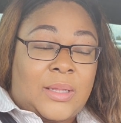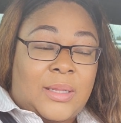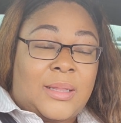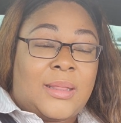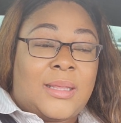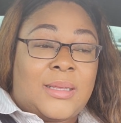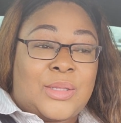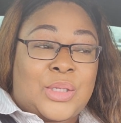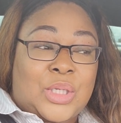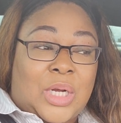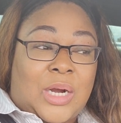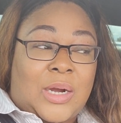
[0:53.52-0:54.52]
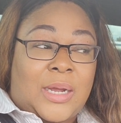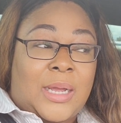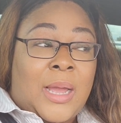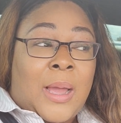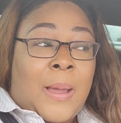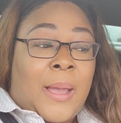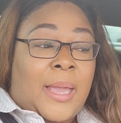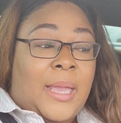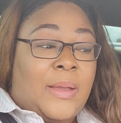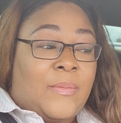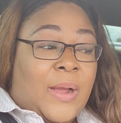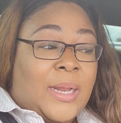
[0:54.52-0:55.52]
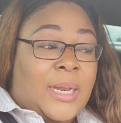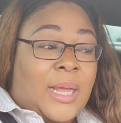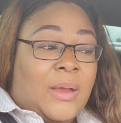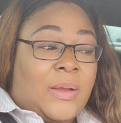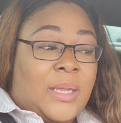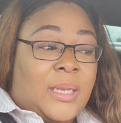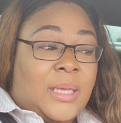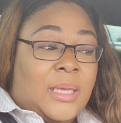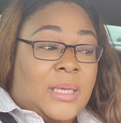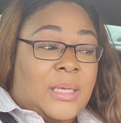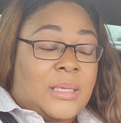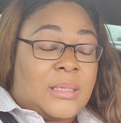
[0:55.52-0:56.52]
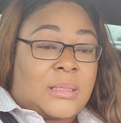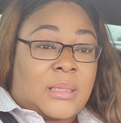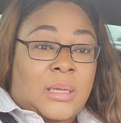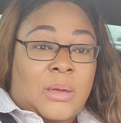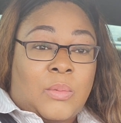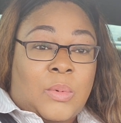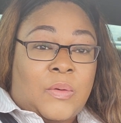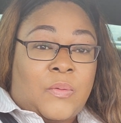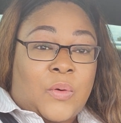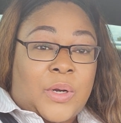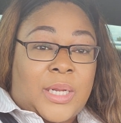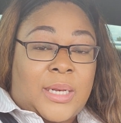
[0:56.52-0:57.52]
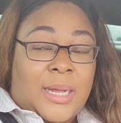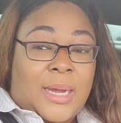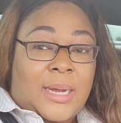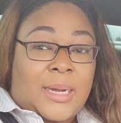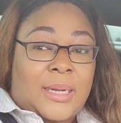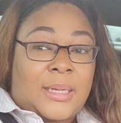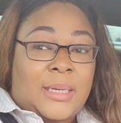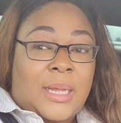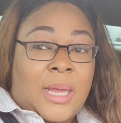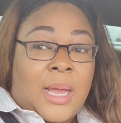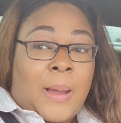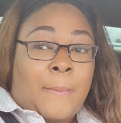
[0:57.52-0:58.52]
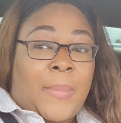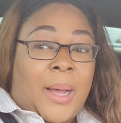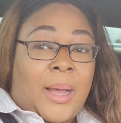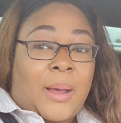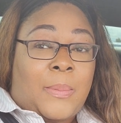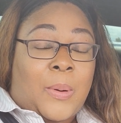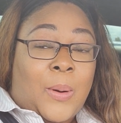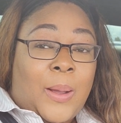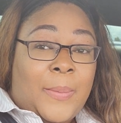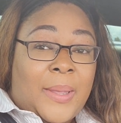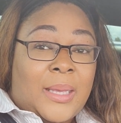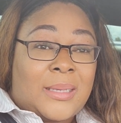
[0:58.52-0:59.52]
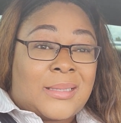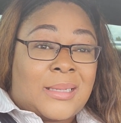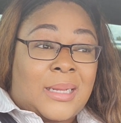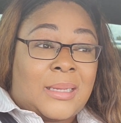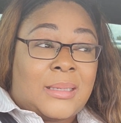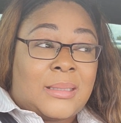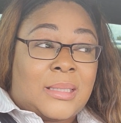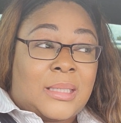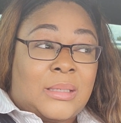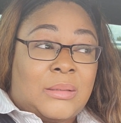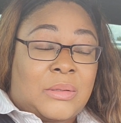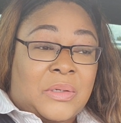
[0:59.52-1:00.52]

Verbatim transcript: than sorry. It right now it is 149 my appointment is not until